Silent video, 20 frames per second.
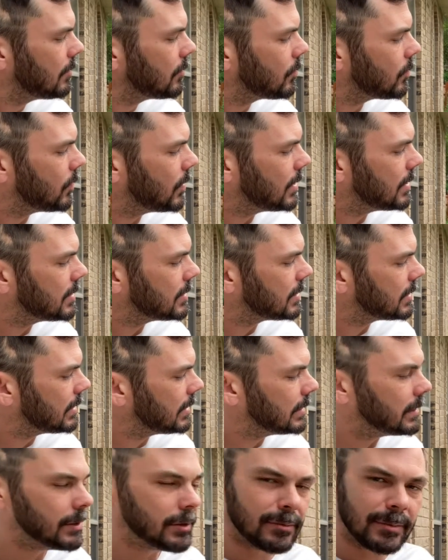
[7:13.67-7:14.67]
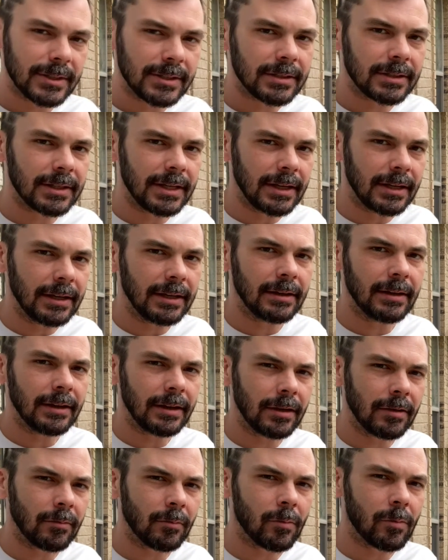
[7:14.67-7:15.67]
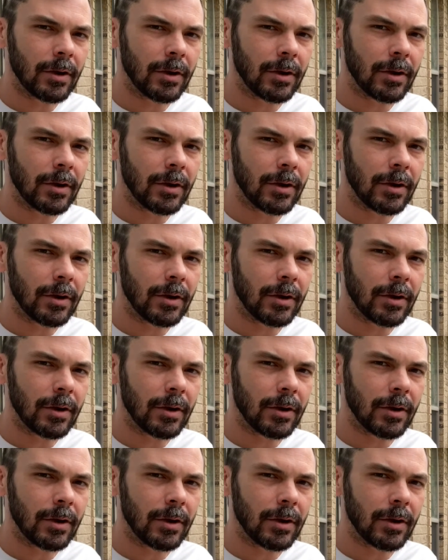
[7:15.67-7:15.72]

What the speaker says: was a little misleading in